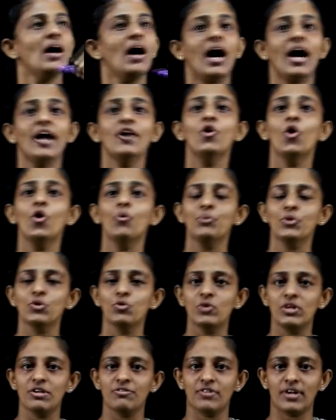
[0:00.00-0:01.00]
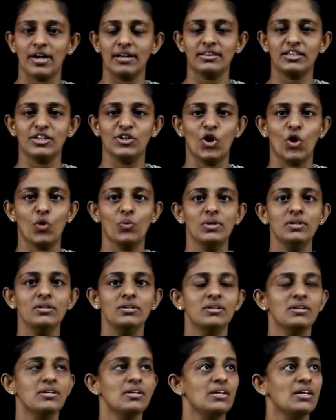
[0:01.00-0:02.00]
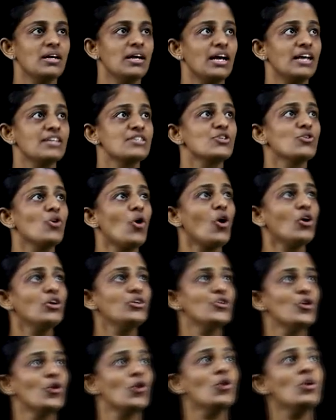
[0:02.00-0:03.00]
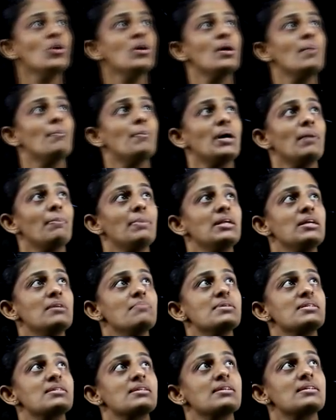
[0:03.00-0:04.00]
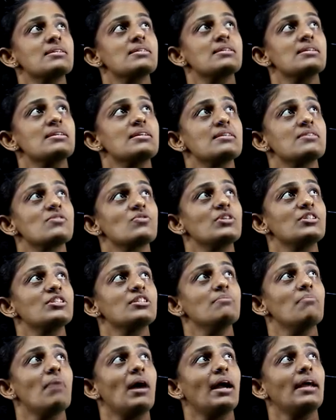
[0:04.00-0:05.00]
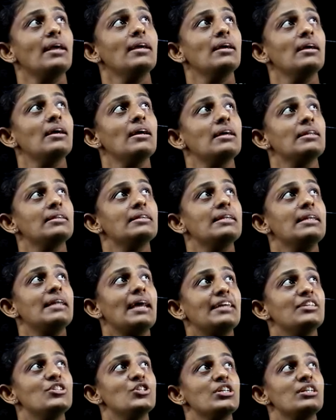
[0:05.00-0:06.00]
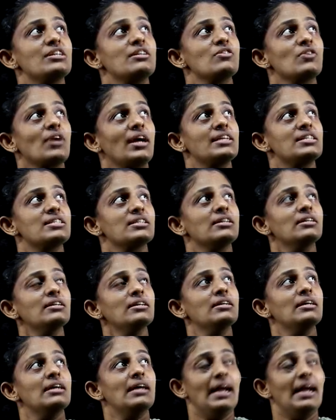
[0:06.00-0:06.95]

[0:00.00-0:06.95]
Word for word: I hope you would have read the novel. As you all know, Purple Hibiscus is written by the Nigerian writer